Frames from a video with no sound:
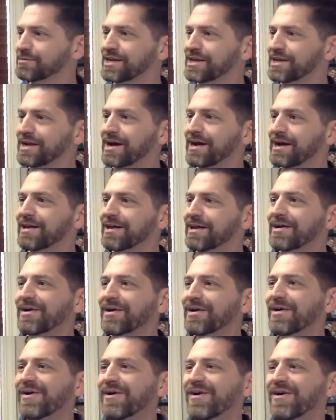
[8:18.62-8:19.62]
in. Come say hi.
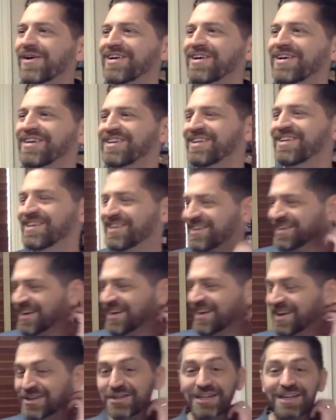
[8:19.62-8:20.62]

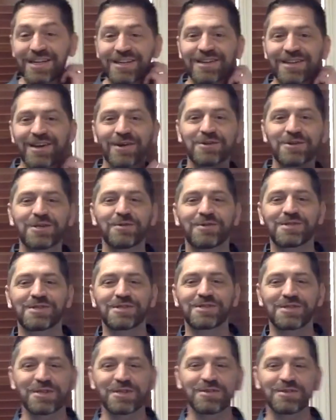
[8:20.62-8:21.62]
She didn't know she
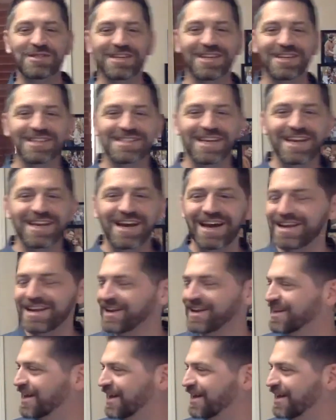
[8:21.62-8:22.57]
was going to say hi